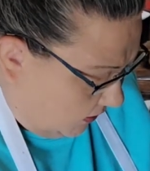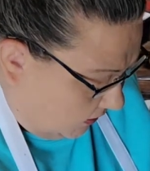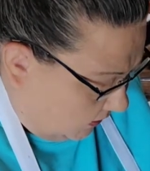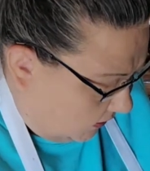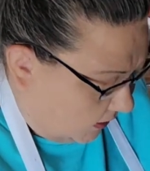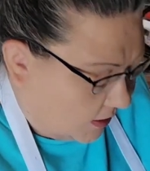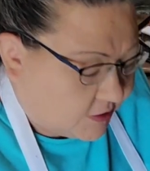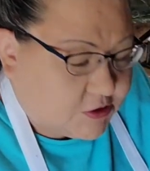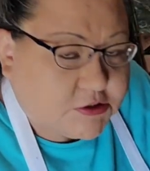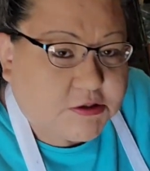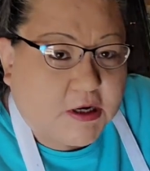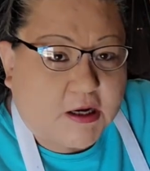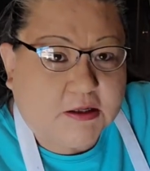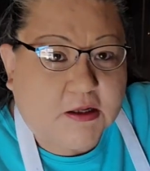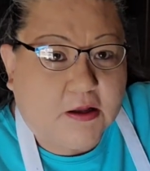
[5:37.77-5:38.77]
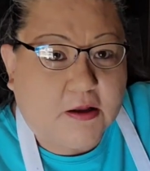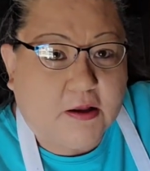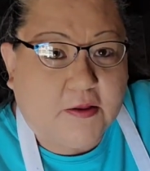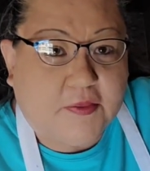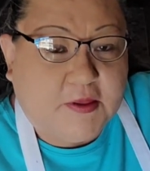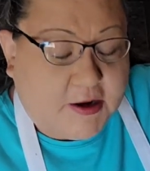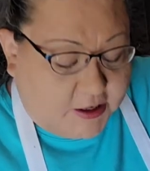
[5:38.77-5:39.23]
Yeah, I just got to,
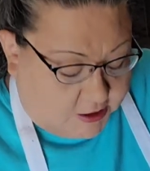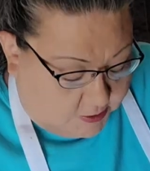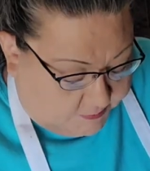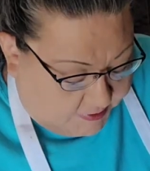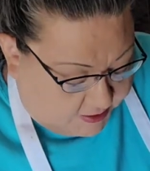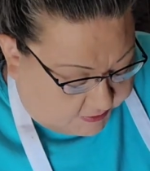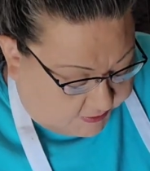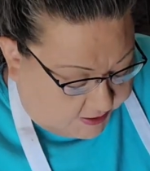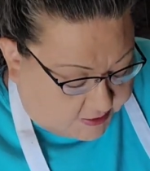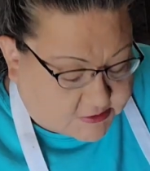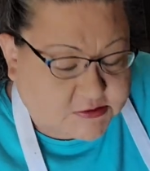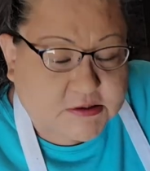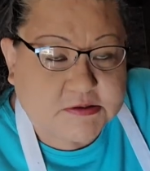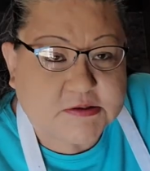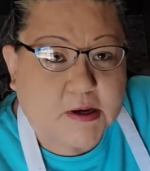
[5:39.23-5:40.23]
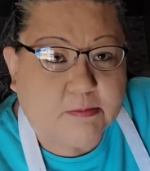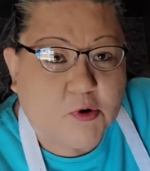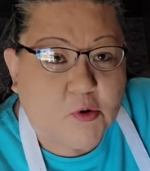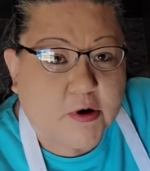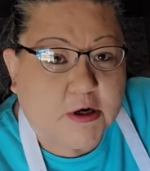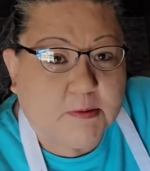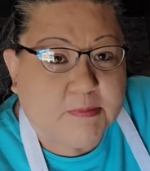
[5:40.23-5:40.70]
thinking about that, since I'm
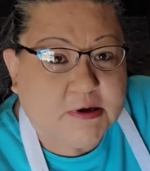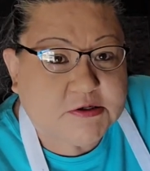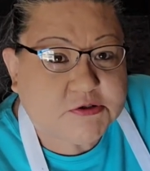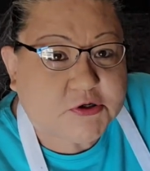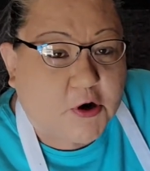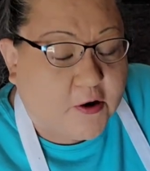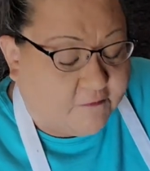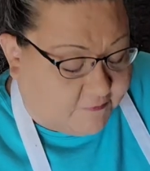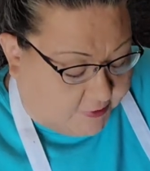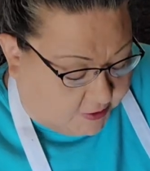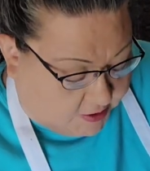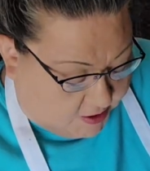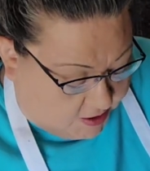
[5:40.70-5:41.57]
going to be serving